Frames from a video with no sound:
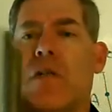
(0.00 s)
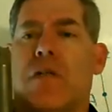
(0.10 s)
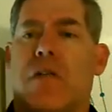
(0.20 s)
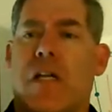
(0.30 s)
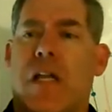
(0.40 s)

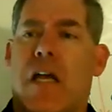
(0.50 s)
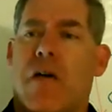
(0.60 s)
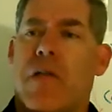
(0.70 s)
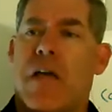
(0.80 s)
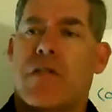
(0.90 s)
look at how
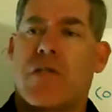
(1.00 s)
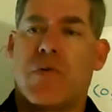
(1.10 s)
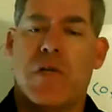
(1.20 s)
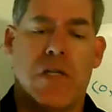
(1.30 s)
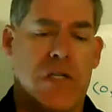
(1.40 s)
that's
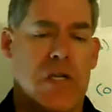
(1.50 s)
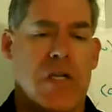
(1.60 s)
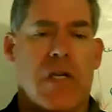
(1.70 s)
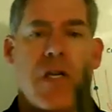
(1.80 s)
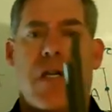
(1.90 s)

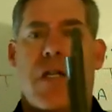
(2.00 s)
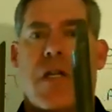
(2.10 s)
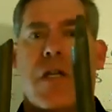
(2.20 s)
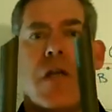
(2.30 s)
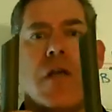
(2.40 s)
twisted, and
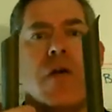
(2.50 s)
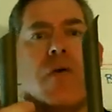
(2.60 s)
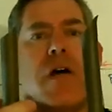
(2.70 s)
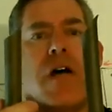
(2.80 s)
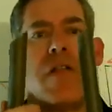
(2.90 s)

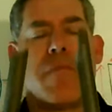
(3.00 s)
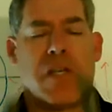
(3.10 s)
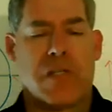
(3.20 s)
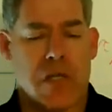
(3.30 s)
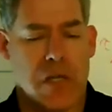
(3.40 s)
wow, that
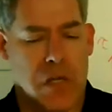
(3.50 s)
must have,